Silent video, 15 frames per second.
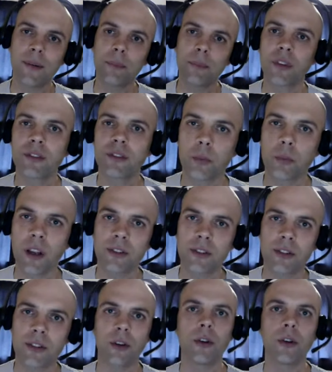respect
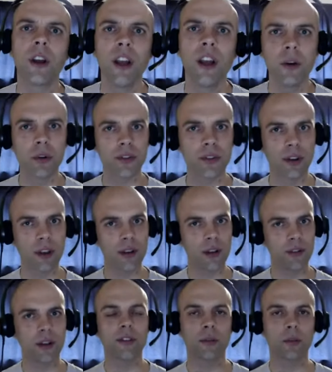to,
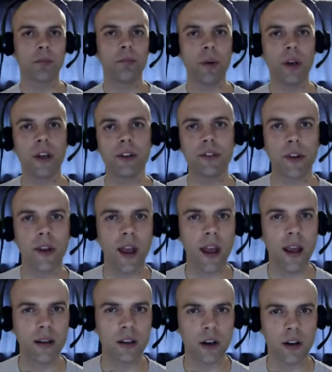it's Bert
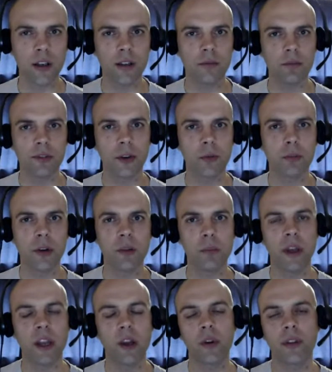and Colin? So Bert
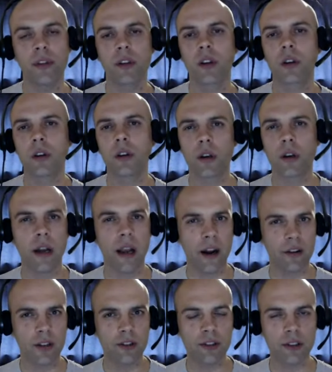Beckwith and Colin
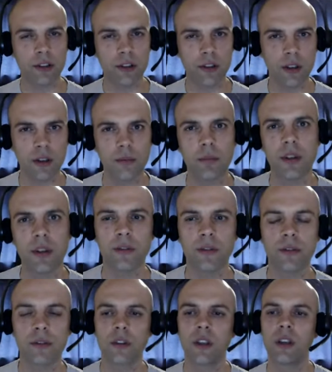Harrington, I believe.
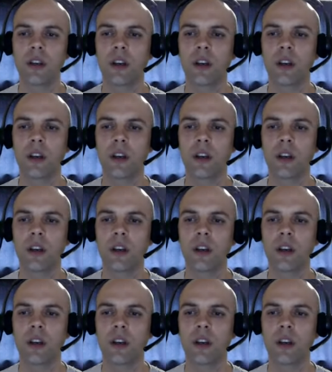I read